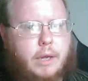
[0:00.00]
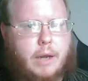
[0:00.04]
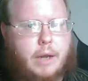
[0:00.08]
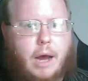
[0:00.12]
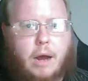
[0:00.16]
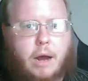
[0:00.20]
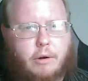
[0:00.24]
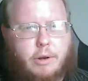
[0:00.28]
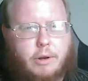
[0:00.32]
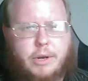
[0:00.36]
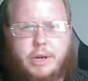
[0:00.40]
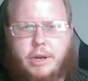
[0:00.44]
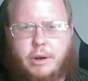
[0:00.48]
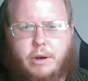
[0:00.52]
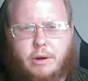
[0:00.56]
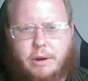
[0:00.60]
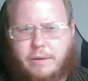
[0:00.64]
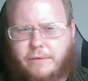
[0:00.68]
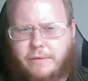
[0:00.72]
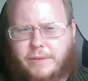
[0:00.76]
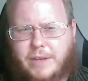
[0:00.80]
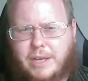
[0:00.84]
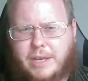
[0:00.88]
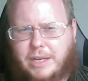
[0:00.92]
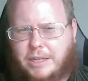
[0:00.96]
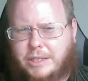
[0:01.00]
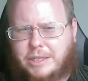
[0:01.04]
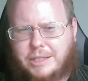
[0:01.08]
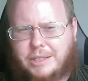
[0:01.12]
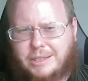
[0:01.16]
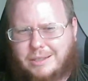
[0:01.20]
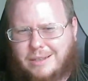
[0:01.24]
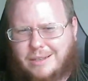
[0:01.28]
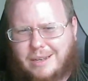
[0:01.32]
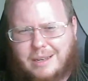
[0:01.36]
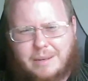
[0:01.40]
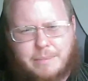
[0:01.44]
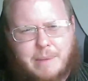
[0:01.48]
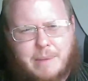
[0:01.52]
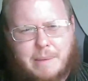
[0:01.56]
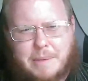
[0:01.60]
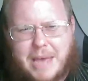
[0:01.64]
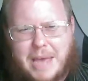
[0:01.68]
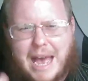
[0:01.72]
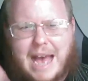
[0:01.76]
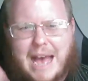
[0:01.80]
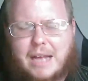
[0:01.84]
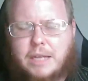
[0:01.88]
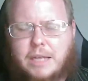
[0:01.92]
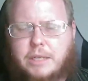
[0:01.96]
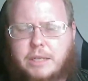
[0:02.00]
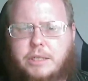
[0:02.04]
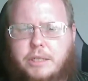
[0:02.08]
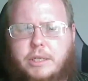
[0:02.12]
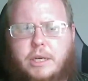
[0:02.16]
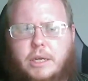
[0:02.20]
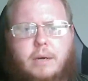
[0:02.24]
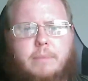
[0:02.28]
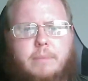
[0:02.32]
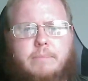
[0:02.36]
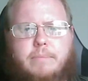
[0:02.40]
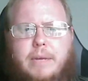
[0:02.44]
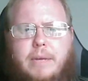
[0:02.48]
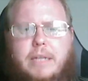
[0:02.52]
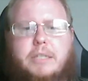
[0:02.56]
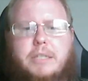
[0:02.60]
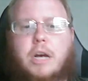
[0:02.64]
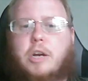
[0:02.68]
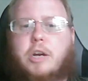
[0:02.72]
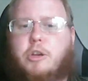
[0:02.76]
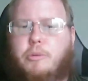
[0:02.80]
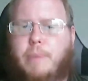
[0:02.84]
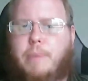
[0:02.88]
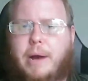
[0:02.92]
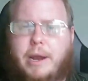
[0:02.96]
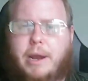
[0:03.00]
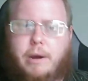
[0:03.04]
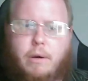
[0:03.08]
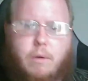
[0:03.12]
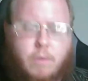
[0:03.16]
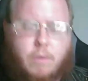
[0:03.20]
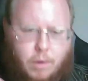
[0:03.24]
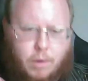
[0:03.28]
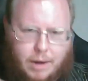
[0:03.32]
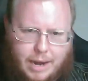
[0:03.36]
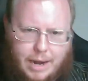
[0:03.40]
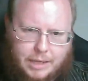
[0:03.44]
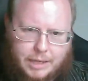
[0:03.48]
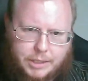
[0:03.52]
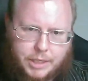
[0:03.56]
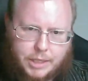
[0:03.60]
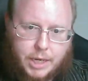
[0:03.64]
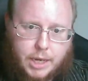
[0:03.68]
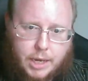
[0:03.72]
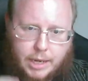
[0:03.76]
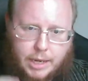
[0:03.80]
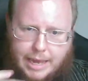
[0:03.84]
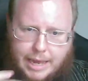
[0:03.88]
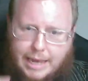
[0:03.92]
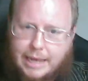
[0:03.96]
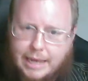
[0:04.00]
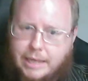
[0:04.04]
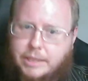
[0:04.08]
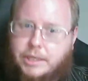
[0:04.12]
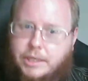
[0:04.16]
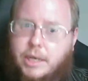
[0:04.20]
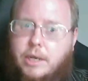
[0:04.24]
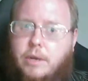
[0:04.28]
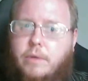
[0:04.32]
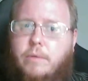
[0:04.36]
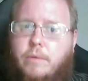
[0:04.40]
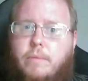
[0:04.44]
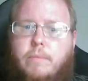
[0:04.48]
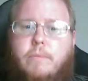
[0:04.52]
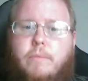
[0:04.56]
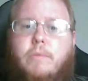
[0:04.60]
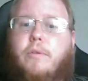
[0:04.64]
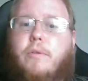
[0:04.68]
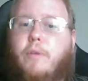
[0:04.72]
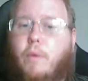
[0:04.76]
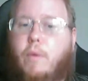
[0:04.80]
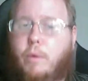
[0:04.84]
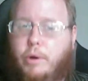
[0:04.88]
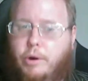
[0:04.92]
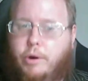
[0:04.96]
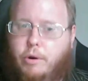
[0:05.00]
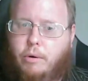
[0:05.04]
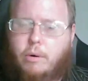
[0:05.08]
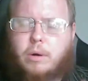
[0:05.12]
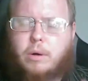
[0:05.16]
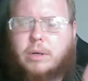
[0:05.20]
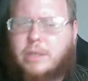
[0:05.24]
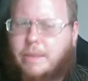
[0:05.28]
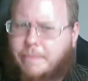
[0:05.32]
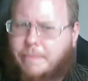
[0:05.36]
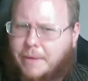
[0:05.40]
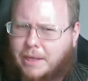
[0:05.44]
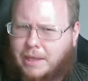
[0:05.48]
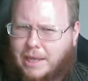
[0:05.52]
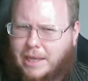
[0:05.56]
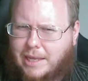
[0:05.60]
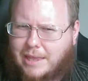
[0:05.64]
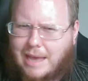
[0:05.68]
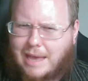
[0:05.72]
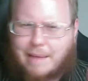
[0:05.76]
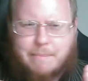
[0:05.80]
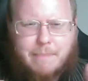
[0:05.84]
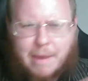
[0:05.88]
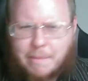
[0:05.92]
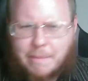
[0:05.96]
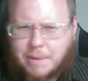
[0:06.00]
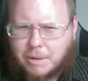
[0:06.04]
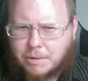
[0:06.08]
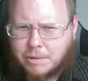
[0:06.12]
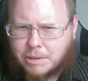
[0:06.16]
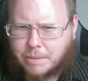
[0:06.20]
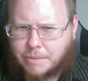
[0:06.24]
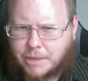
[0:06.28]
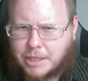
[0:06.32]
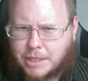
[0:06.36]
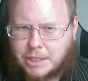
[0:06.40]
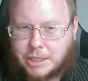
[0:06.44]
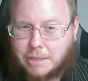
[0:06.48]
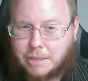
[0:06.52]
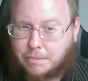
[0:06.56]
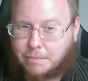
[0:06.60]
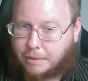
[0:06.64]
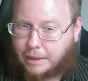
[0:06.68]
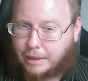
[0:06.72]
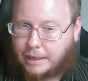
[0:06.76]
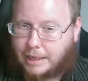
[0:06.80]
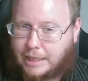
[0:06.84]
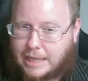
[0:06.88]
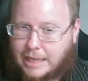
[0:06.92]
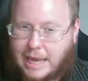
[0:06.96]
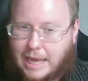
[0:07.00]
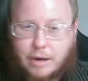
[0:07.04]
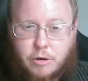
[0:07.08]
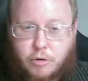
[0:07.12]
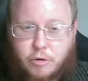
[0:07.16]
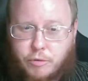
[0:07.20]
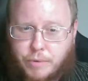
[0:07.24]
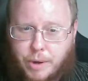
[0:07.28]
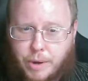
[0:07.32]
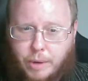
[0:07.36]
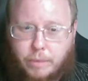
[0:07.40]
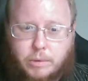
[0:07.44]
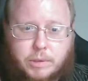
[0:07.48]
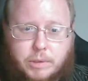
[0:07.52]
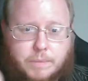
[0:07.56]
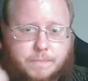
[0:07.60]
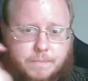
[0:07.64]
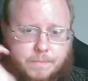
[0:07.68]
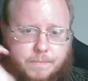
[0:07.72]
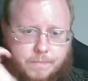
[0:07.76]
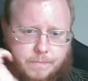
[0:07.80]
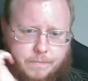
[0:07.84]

Arondir if he is uh, maybe as um, as occupier or as as the foreigner or something like that. Maybe it was something simple like that. Who knows?